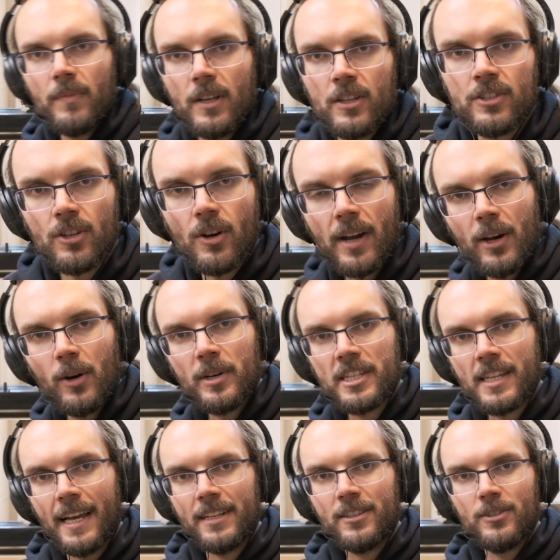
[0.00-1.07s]
a song I always
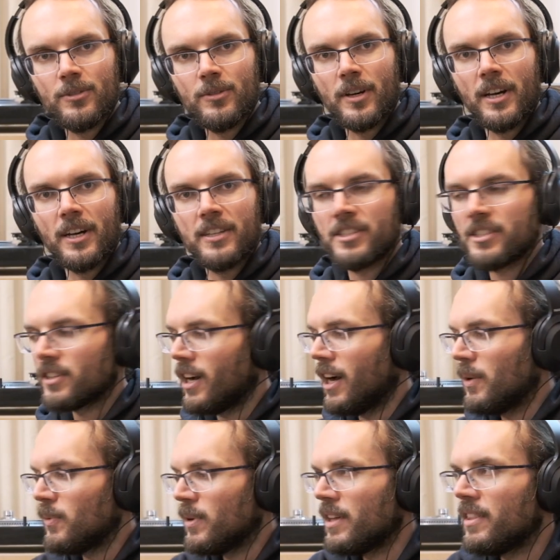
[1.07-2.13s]
like to
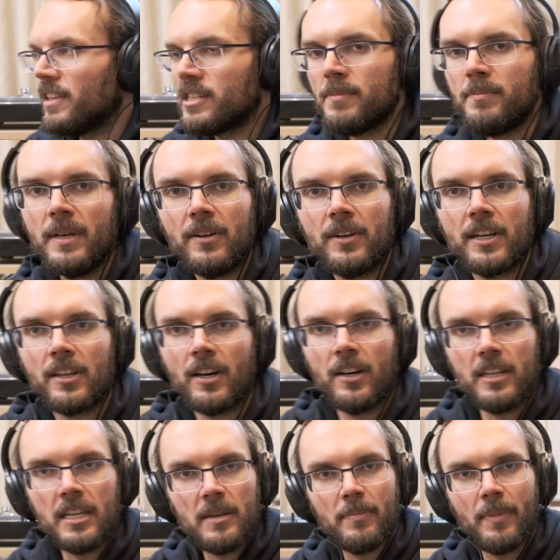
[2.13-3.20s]
start with is Milk and
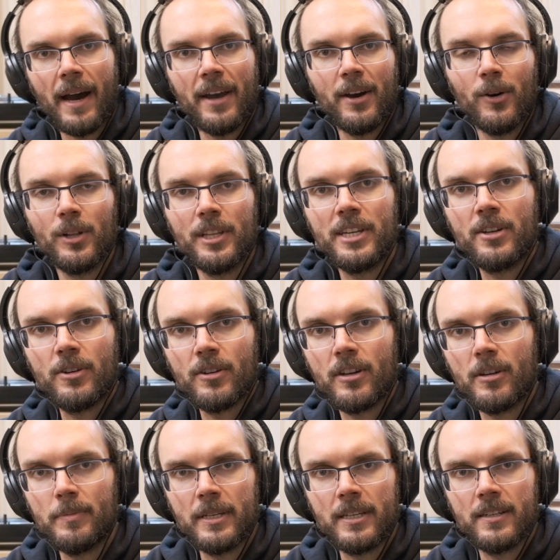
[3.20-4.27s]
Honey by Holly
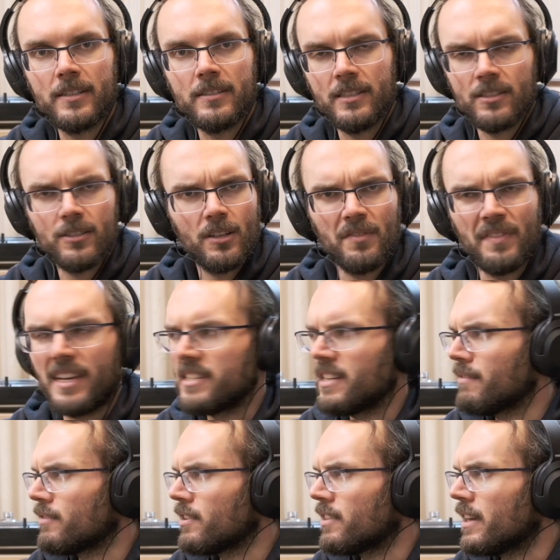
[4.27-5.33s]
Cook, because it sort of has
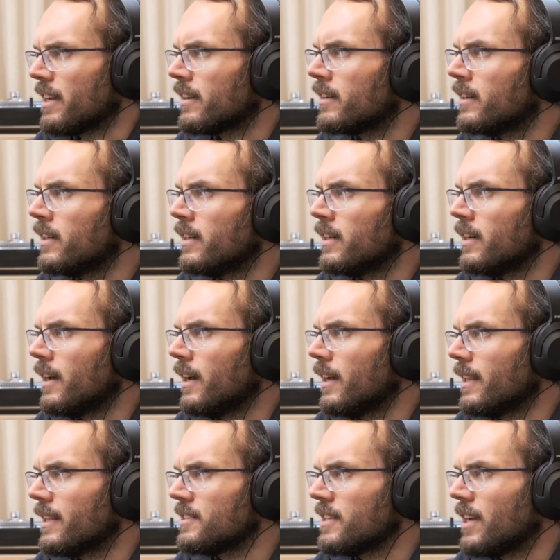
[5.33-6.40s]
everything.
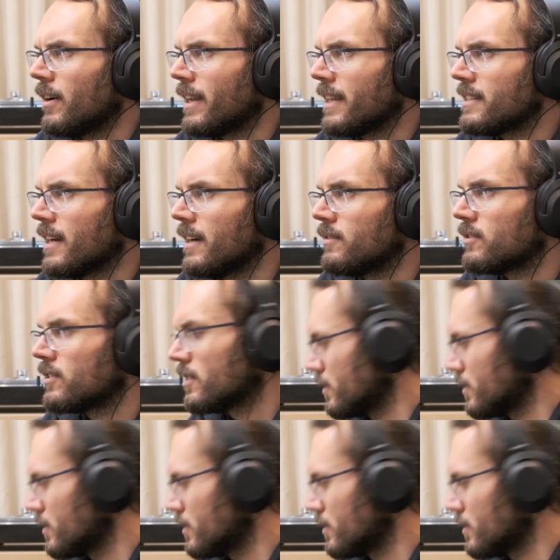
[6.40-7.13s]
Let's see how that sounds.